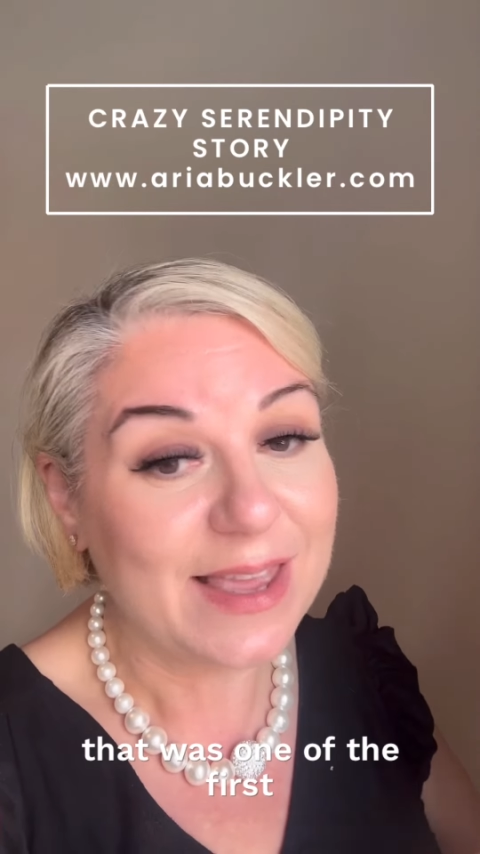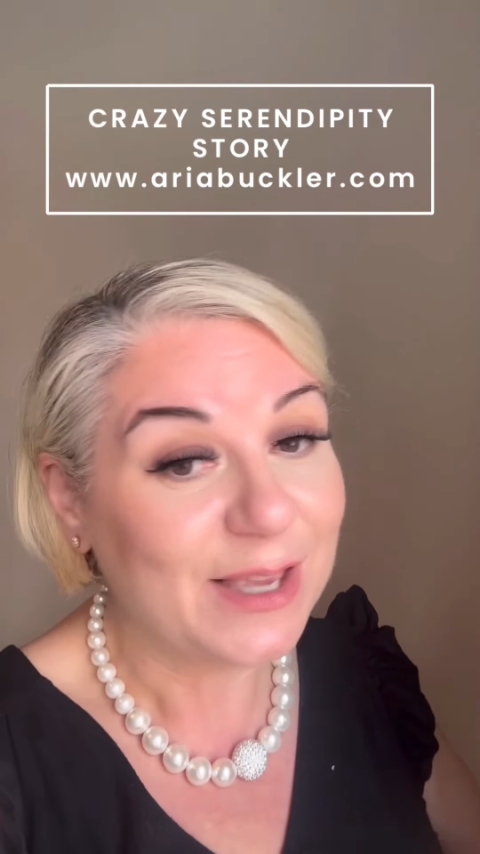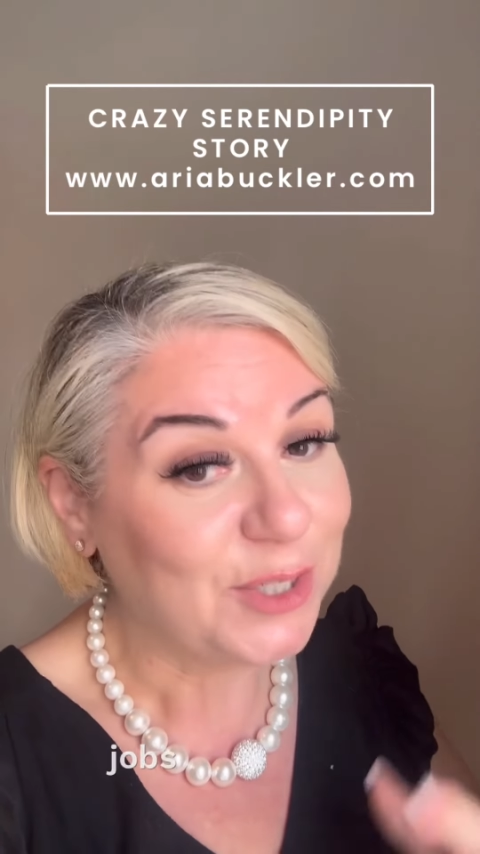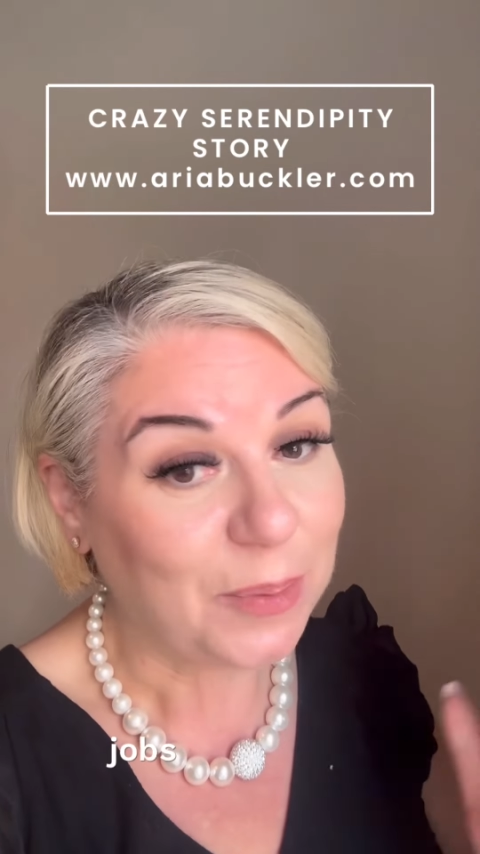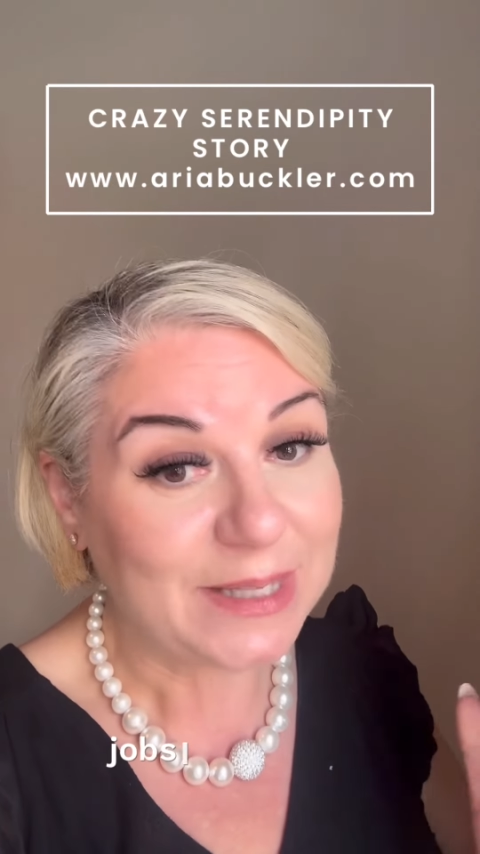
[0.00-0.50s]

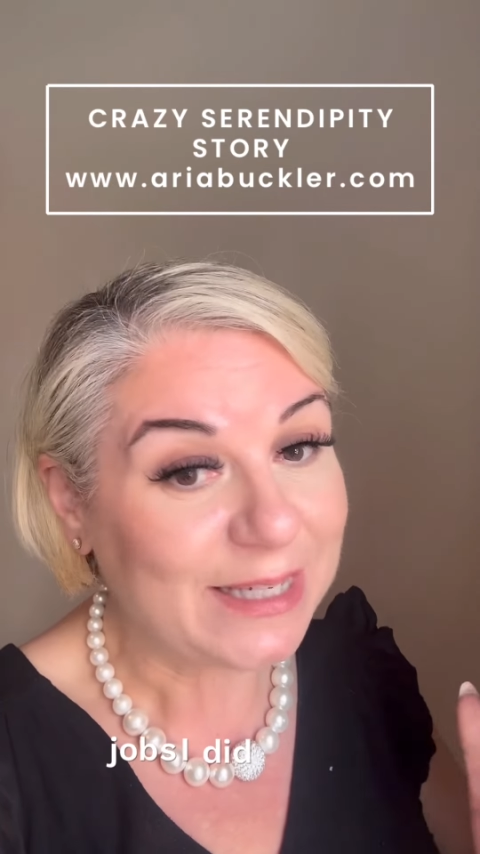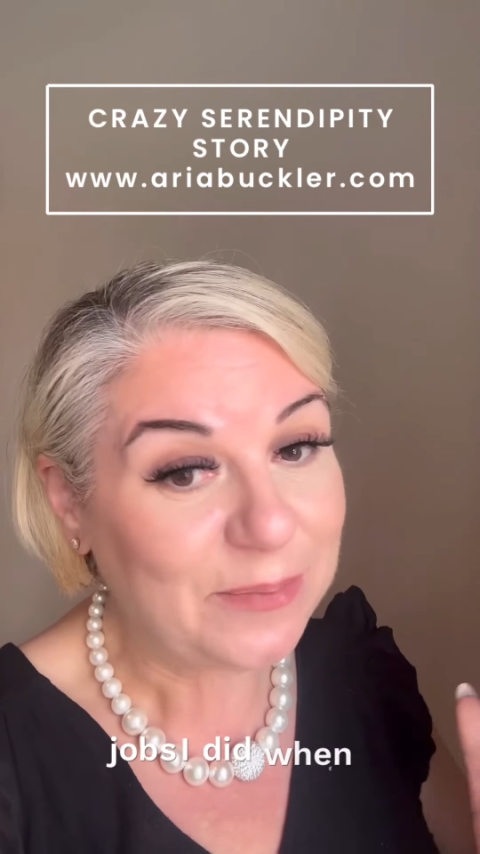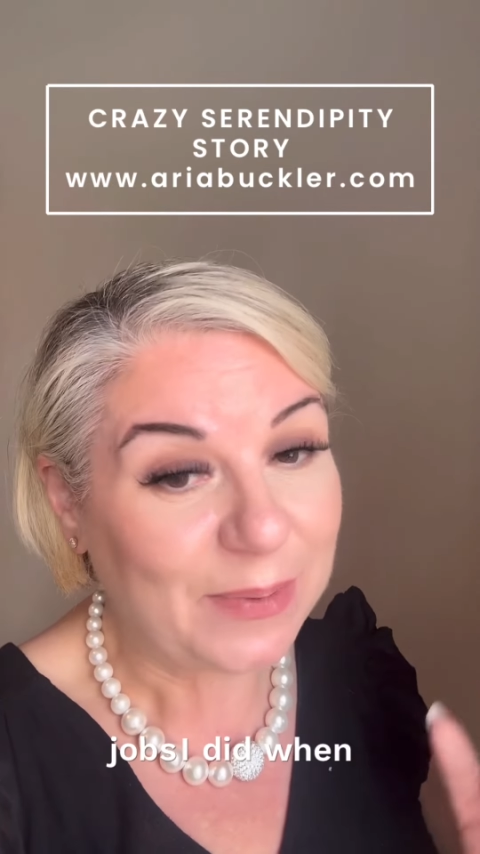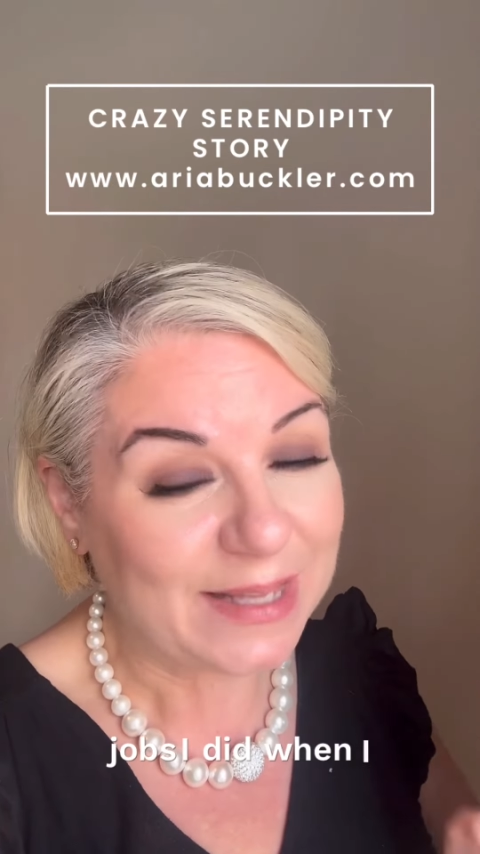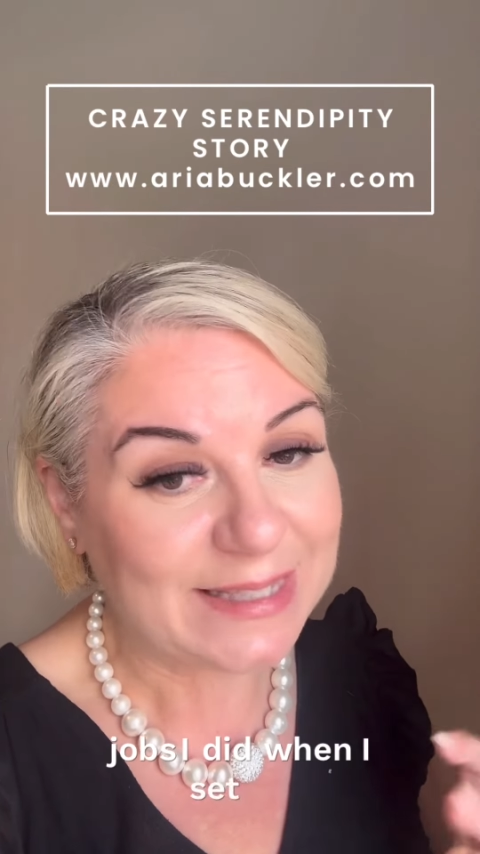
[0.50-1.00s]
jobs I did
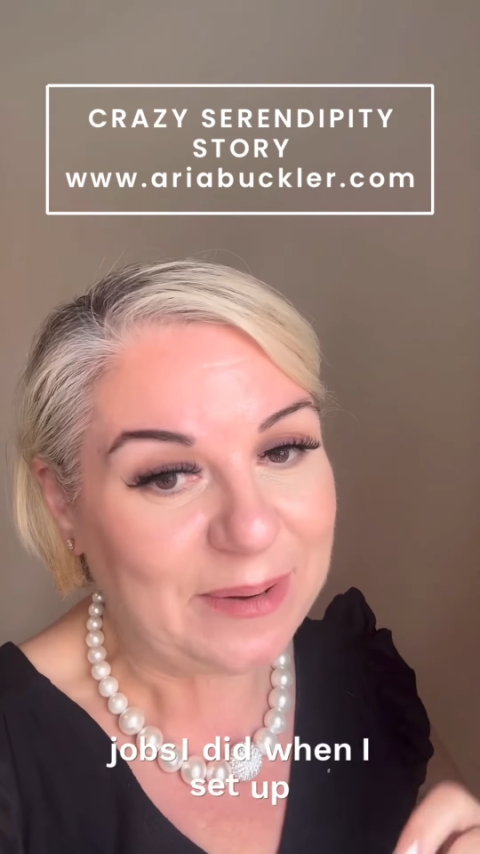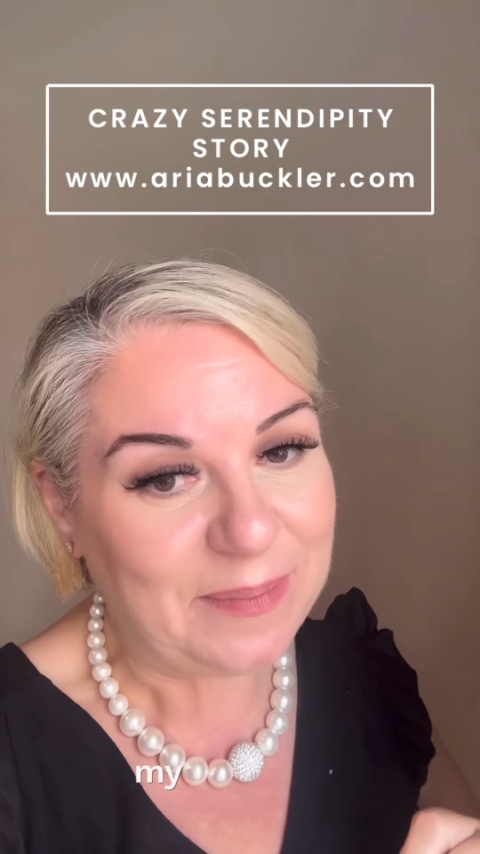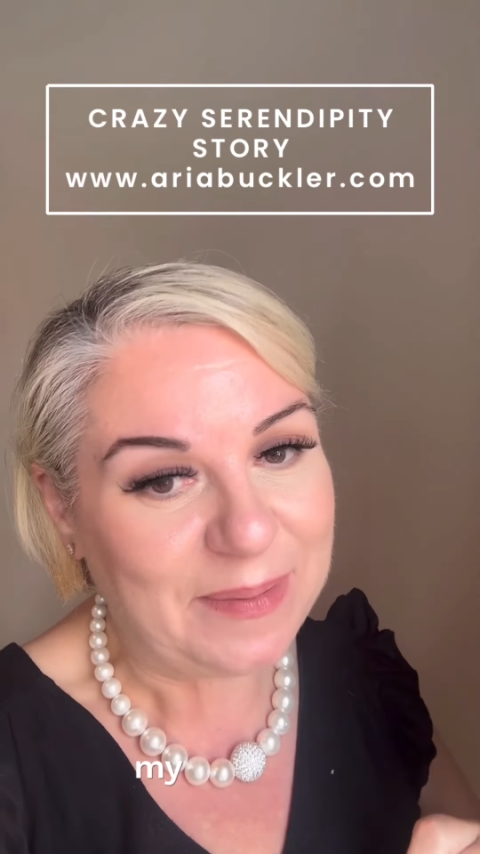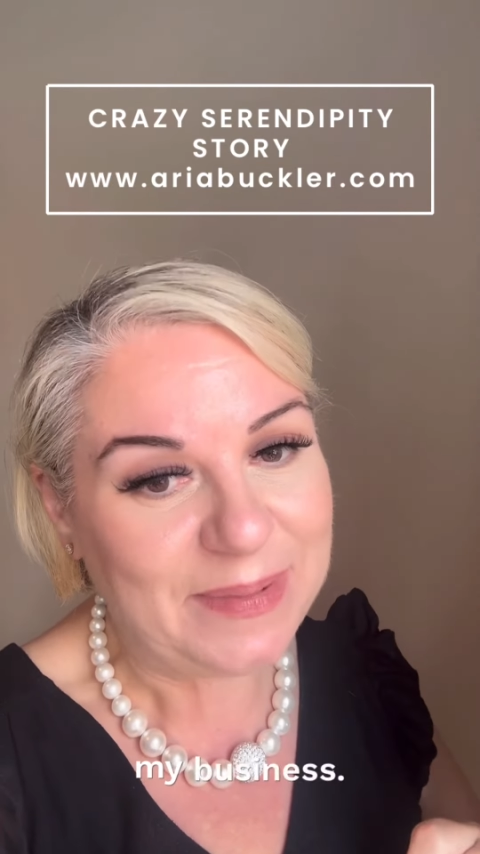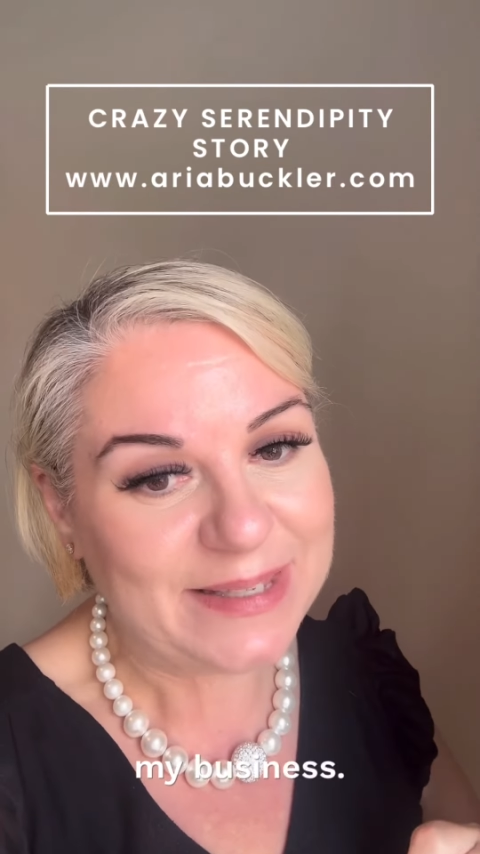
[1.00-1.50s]
when I set up
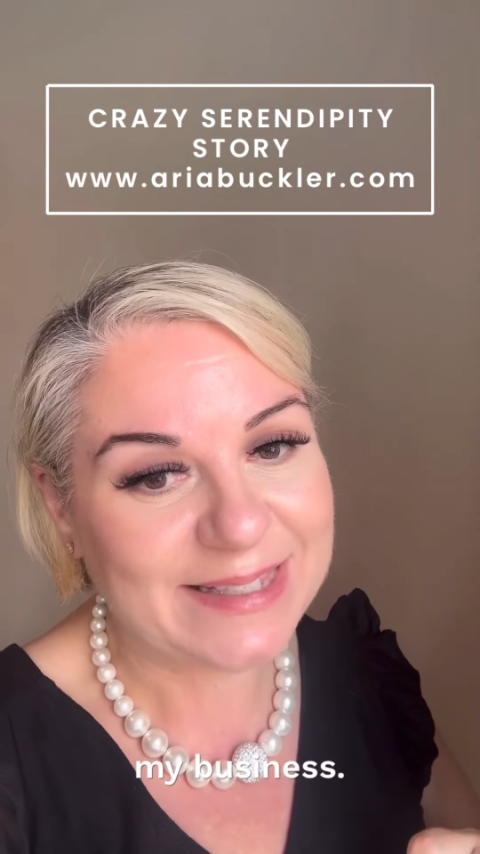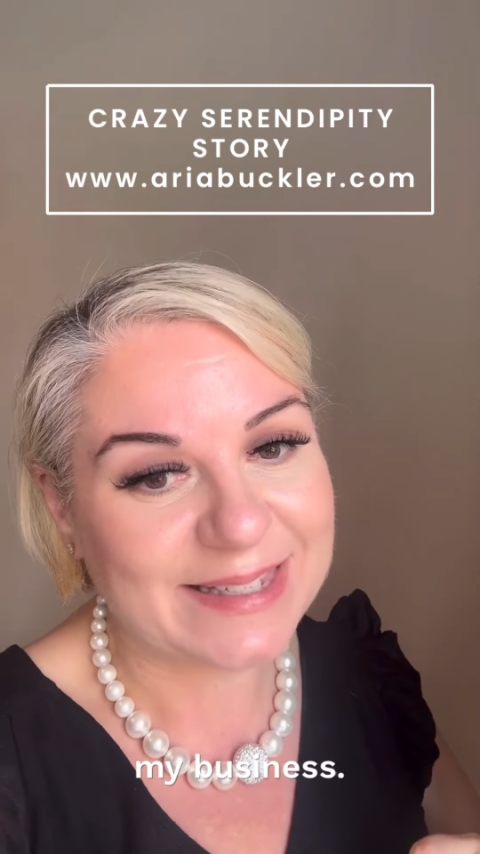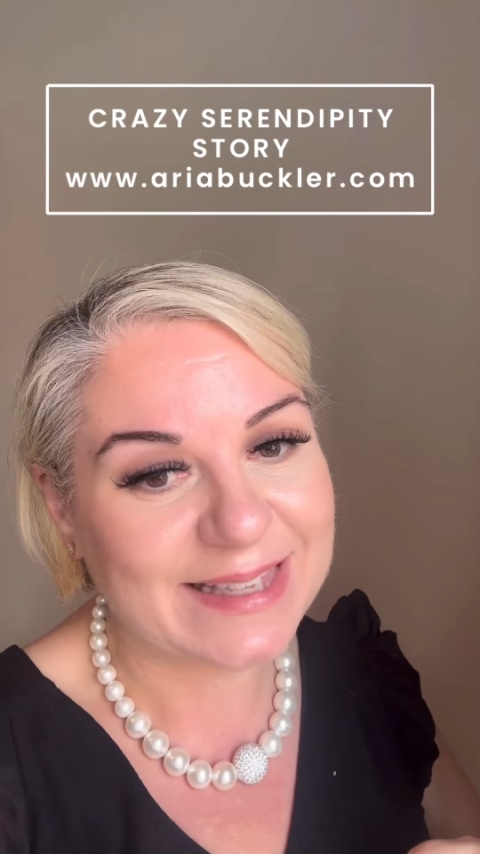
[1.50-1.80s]
my business."